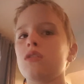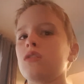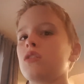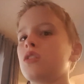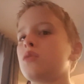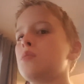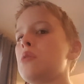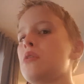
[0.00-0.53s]

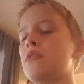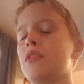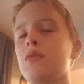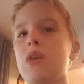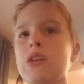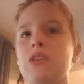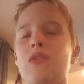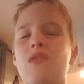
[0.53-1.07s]
this movie
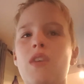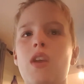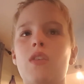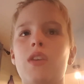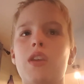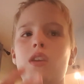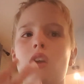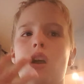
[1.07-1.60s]
wasn't
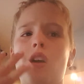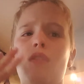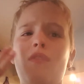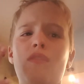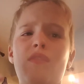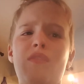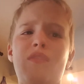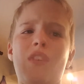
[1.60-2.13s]
very a
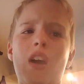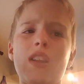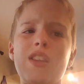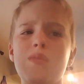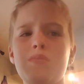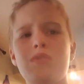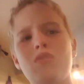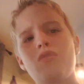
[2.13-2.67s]

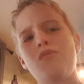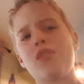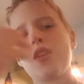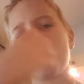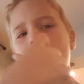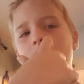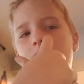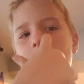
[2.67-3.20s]
funny
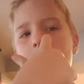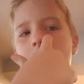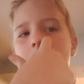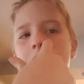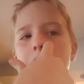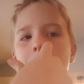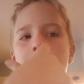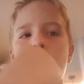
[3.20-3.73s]
movie
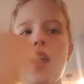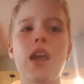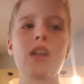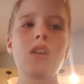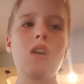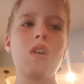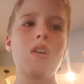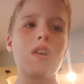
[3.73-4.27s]

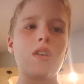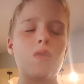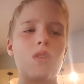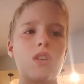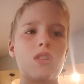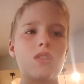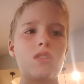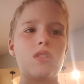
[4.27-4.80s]
at all. It
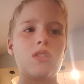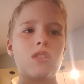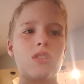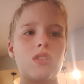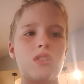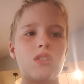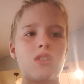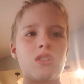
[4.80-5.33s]

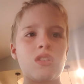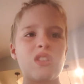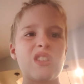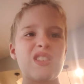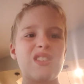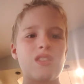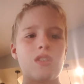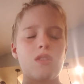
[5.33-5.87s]
was
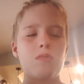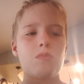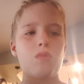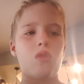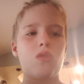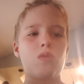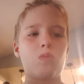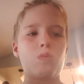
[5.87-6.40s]

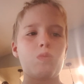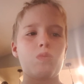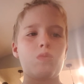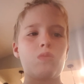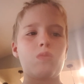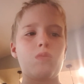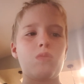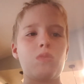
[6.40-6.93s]
more,
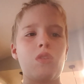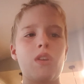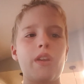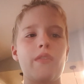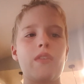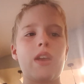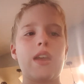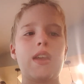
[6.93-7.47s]
more
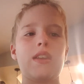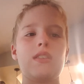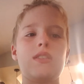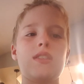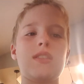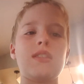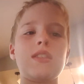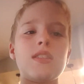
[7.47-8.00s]
of a
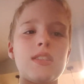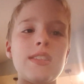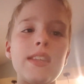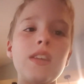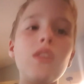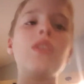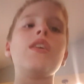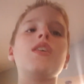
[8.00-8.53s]

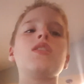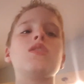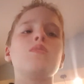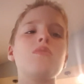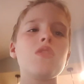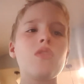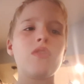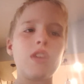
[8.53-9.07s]
serious
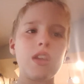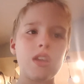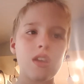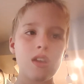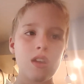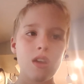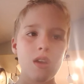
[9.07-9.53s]
movie,